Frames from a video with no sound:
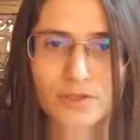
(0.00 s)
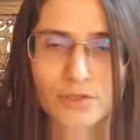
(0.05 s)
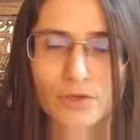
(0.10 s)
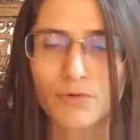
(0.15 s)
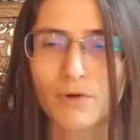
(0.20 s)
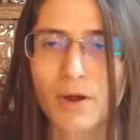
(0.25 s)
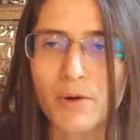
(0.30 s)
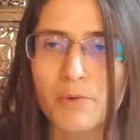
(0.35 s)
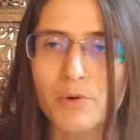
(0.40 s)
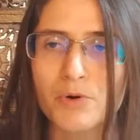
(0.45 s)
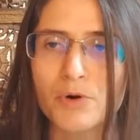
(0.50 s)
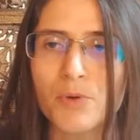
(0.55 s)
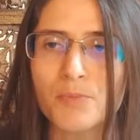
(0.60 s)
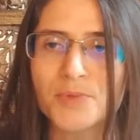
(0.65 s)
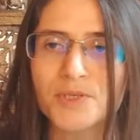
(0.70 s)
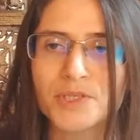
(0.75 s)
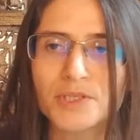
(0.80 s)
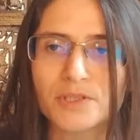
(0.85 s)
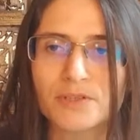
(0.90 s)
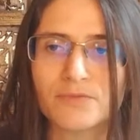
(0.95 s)
So our
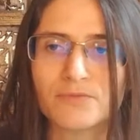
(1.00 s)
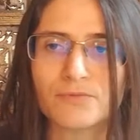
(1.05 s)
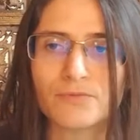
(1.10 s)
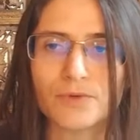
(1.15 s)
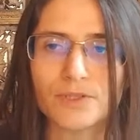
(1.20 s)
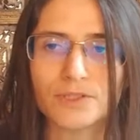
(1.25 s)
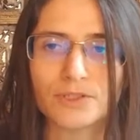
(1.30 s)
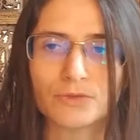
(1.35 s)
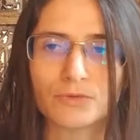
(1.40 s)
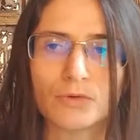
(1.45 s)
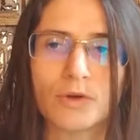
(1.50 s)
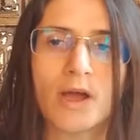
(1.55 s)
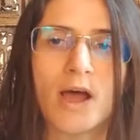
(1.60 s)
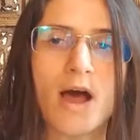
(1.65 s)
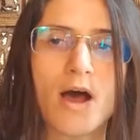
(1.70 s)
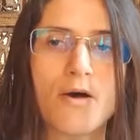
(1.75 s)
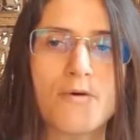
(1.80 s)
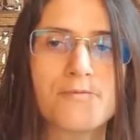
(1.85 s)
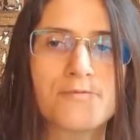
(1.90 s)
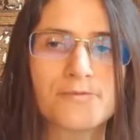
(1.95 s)
objective was to
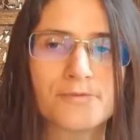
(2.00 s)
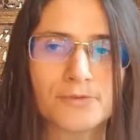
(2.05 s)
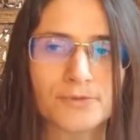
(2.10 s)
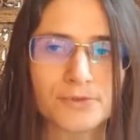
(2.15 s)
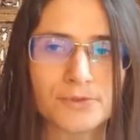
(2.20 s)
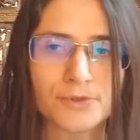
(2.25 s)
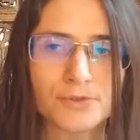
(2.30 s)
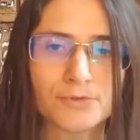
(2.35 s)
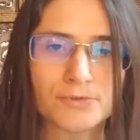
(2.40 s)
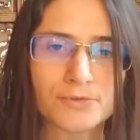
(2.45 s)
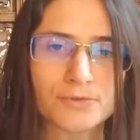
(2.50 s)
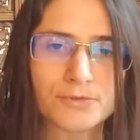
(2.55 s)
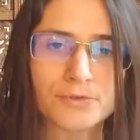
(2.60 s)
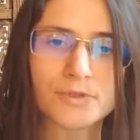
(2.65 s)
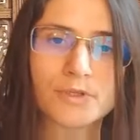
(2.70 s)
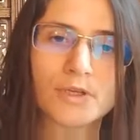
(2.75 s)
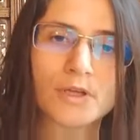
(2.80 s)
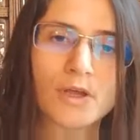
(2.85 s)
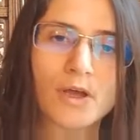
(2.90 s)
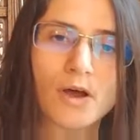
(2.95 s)
halve the
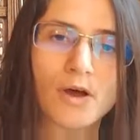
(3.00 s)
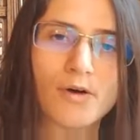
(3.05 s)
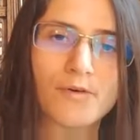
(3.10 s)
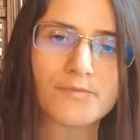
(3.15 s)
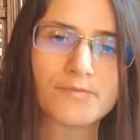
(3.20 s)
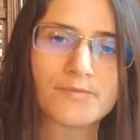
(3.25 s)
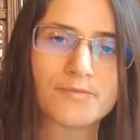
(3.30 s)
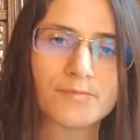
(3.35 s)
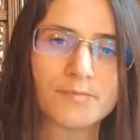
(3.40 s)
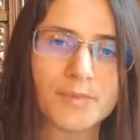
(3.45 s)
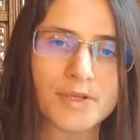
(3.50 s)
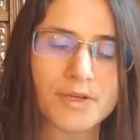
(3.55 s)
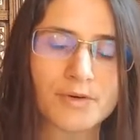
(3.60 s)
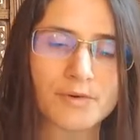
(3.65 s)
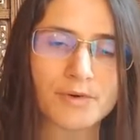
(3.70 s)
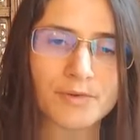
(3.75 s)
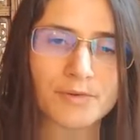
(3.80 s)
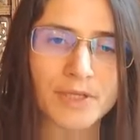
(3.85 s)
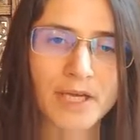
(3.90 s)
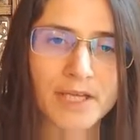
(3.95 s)
use of
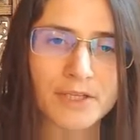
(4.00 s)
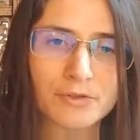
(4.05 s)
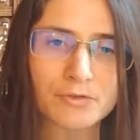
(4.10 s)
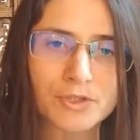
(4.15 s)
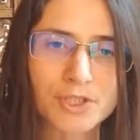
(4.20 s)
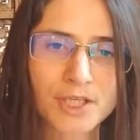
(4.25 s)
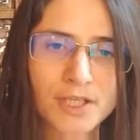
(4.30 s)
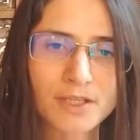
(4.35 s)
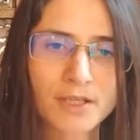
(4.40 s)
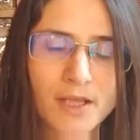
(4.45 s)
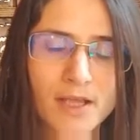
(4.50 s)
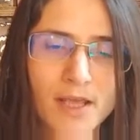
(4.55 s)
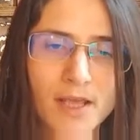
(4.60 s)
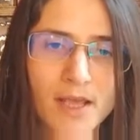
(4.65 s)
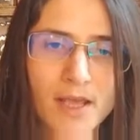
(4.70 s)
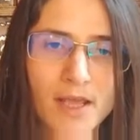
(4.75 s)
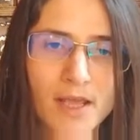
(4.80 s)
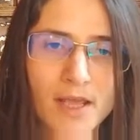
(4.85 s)
mineral nitrogen,